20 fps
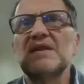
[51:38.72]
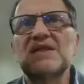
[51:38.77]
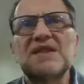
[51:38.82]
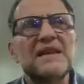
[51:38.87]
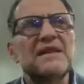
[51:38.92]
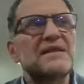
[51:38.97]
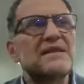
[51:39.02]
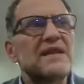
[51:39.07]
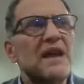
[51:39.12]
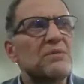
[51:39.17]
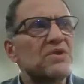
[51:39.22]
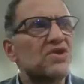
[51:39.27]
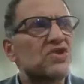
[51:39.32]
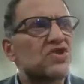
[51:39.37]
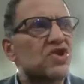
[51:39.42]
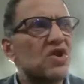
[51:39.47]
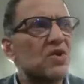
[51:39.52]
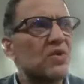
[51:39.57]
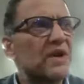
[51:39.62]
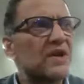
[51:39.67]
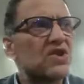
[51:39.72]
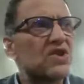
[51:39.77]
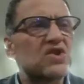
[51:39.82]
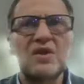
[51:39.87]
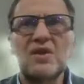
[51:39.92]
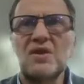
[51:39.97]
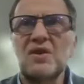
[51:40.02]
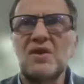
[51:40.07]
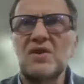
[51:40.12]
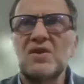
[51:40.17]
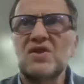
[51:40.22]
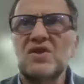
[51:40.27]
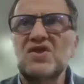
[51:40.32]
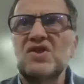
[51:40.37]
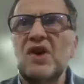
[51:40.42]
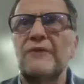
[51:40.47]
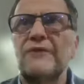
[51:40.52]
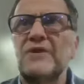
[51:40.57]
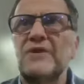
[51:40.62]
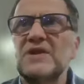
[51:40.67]
since there was Jewish
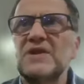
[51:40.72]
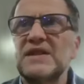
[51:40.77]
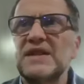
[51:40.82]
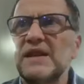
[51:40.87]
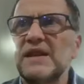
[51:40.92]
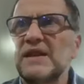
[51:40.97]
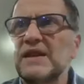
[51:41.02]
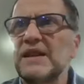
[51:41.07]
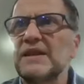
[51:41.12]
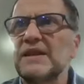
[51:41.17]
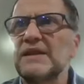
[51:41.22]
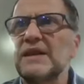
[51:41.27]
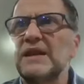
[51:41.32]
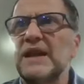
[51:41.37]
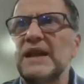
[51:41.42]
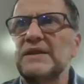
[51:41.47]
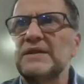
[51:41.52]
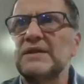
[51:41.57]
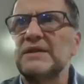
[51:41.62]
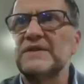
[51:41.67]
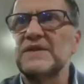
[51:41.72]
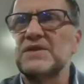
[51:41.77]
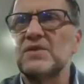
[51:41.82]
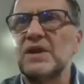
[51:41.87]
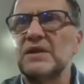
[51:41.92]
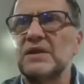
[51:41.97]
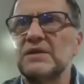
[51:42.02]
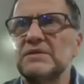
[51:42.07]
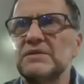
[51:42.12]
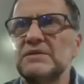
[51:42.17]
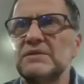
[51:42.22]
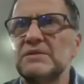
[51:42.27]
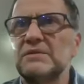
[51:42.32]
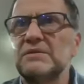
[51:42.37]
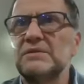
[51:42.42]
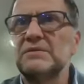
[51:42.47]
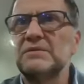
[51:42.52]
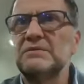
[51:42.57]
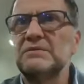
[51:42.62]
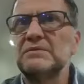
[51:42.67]
sovereignty in the land of Israel.
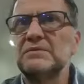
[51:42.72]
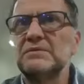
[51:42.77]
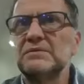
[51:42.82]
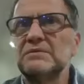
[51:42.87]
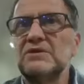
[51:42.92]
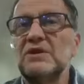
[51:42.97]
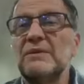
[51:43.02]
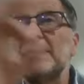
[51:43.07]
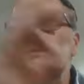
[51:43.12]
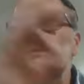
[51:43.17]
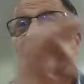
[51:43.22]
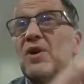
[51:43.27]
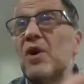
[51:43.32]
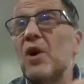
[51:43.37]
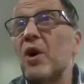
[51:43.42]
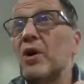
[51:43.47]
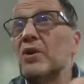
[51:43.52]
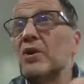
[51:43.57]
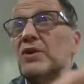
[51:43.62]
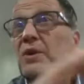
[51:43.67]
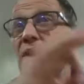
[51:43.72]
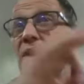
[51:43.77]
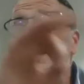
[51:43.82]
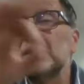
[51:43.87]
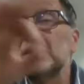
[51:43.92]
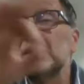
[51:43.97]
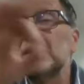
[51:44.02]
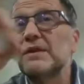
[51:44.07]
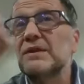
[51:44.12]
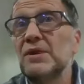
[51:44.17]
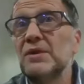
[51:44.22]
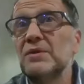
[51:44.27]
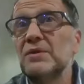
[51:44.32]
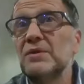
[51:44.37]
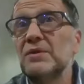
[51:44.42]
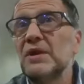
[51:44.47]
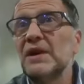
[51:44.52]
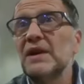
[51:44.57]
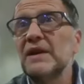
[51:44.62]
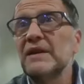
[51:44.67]
Remember, all the way
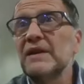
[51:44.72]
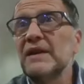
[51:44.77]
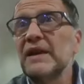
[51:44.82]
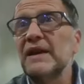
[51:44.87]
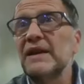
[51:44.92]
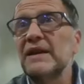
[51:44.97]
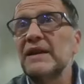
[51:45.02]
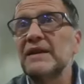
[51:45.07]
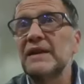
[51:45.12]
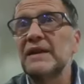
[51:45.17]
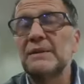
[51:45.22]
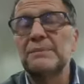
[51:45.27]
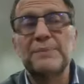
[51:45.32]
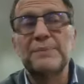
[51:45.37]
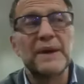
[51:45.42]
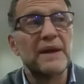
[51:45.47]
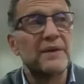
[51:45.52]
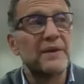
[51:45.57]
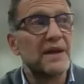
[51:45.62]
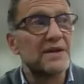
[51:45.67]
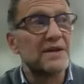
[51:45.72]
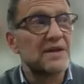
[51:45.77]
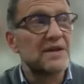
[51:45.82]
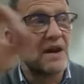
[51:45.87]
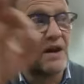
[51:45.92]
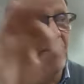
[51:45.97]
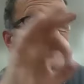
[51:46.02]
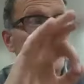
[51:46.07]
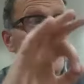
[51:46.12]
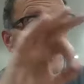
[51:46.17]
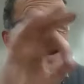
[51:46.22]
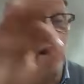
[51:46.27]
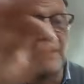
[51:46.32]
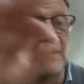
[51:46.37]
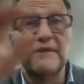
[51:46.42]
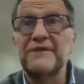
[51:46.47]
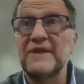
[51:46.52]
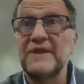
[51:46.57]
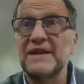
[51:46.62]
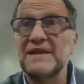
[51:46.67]
through the, the period of,
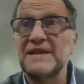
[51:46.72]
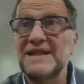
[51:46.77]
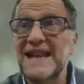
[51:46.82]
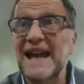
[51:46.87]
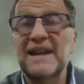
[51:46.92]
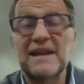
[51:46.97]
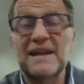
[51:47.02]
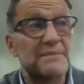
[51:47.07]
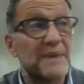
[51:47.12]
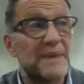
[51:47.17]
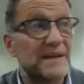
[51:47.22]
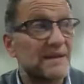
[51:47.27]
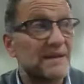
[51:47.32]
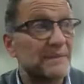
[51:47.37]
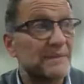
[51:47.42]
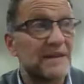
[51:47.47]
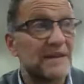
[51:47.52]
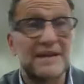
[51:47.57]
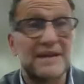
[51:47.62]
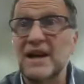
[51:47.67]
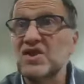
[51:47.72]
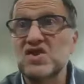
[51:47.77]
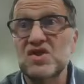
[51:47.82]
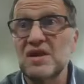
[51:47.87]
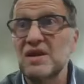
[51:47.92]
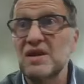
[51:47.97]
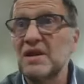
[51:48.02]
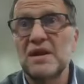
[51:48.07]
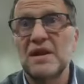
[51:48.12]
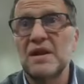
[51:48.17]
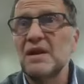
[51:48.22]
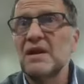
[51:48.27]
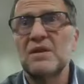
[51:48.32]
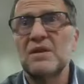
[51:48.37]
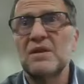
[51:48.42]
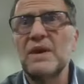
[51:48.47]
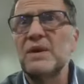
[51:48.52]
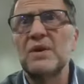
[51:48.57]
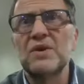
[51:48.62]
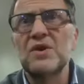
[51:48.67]
of the second Beit HaMikdash,
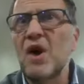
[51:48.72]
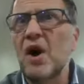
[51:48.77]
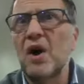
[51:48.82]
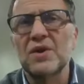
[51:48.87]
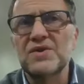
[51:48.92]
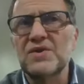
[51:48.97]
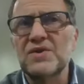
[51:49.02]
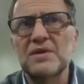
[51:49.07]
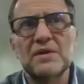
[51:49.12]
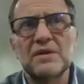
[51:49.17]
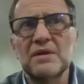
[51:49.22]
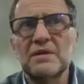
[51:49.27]
we were not